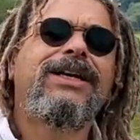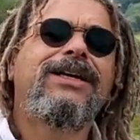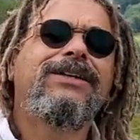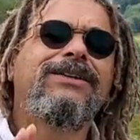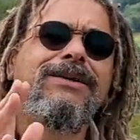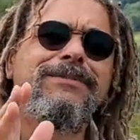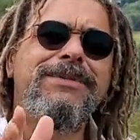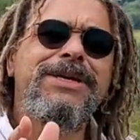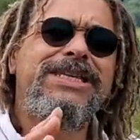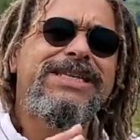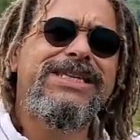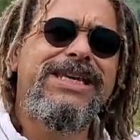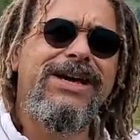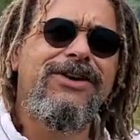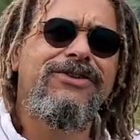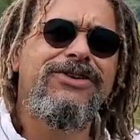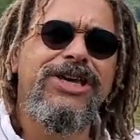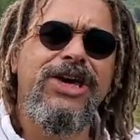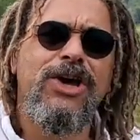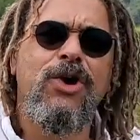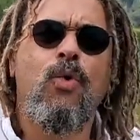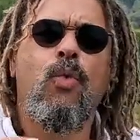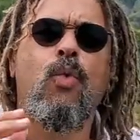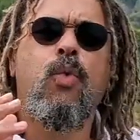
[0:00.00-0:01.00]
Let me tell
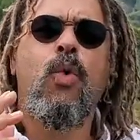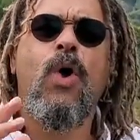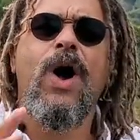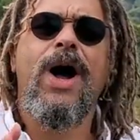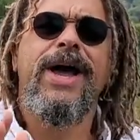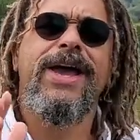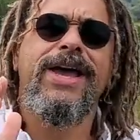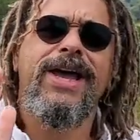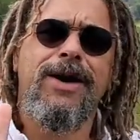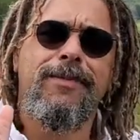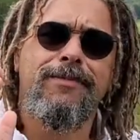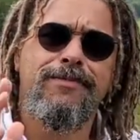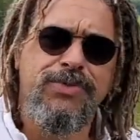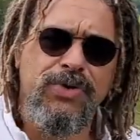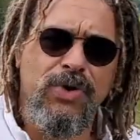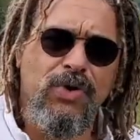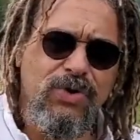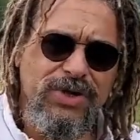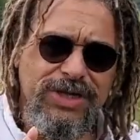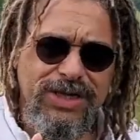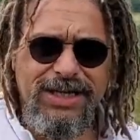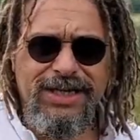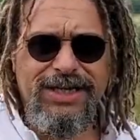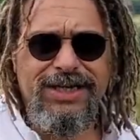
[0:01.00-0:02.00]
you why I
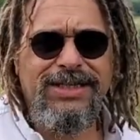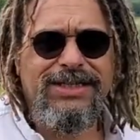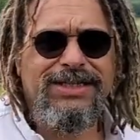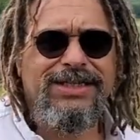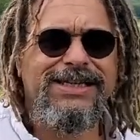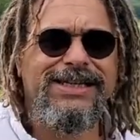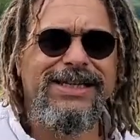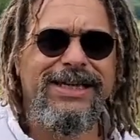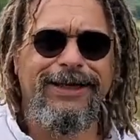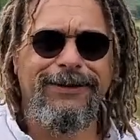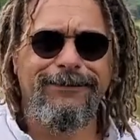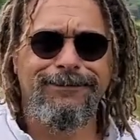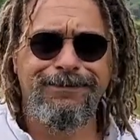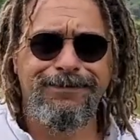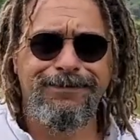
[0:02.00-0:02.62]
brought you here today.